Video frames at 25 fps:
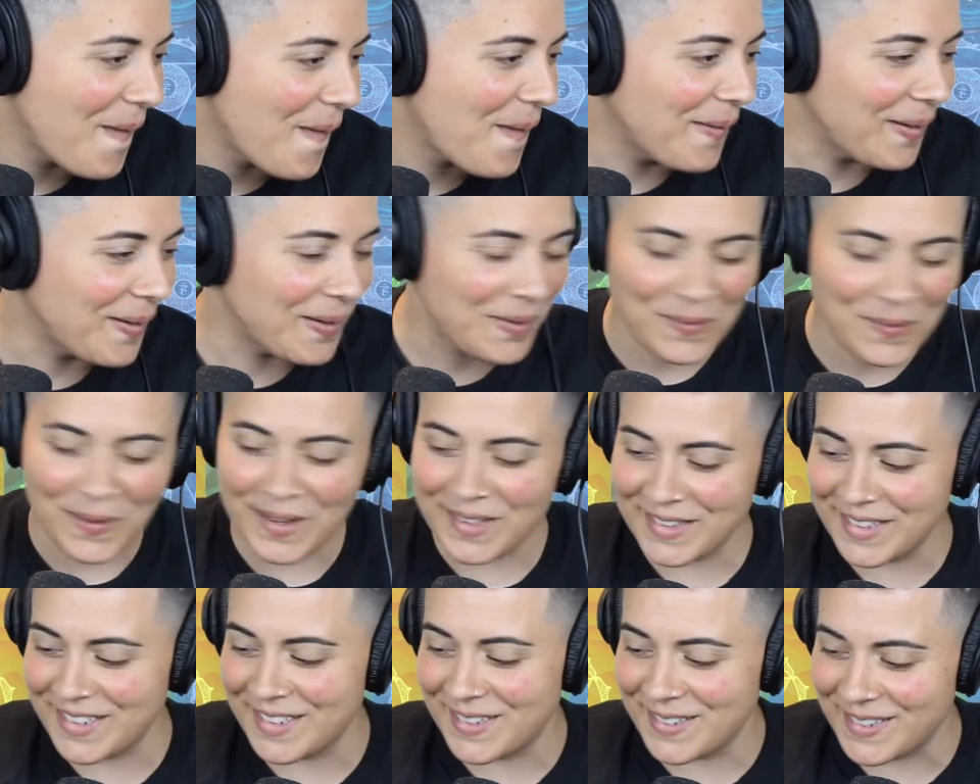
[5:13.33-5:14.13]
Like,
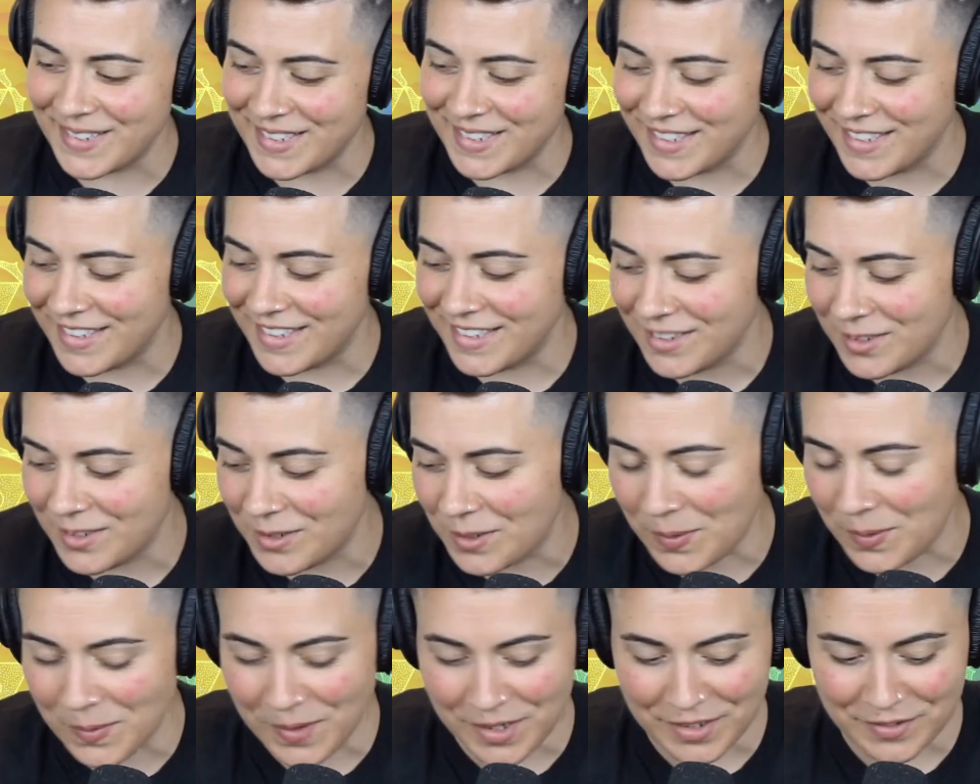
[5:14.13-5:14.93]
quite literally, you
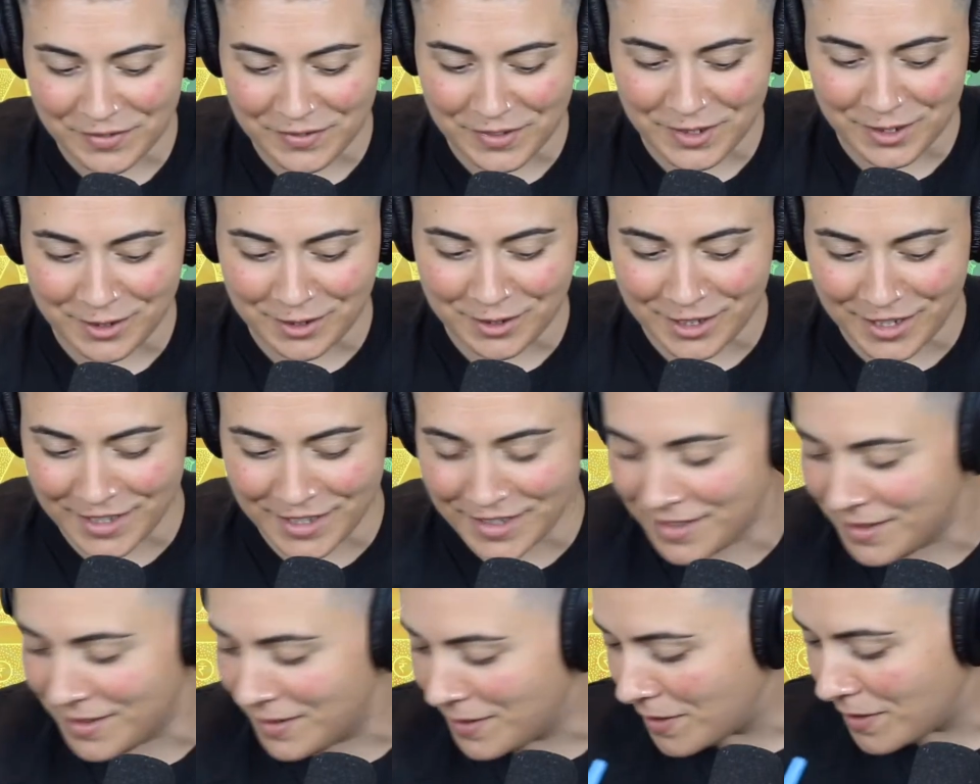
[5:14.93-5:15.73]
don't want to feel
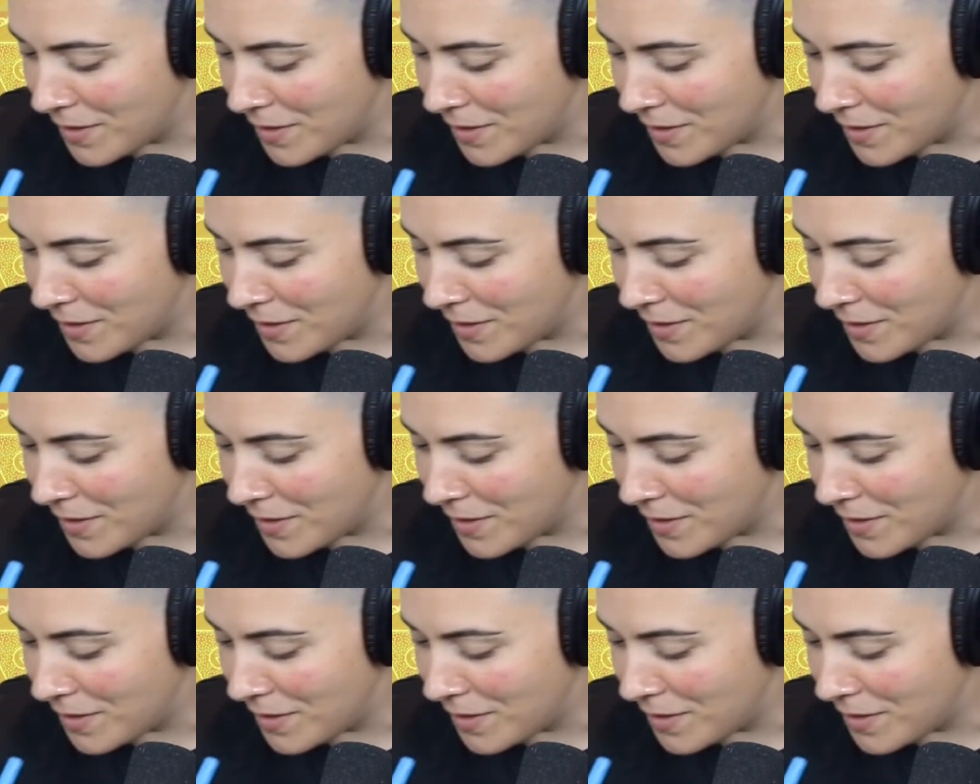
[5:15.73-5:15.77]
shit.